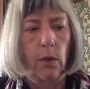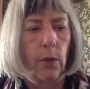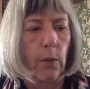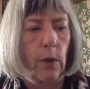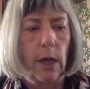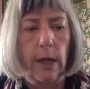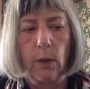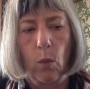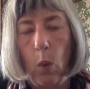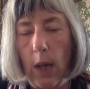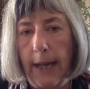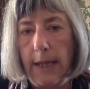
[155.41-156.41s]
the Rider
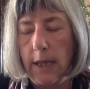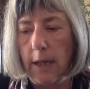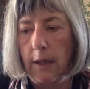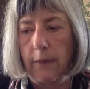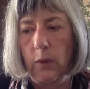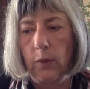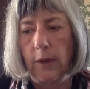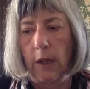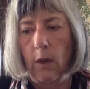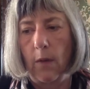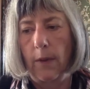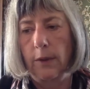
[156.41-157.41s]
Waite, and I've also
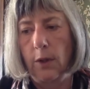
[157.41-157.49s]
got the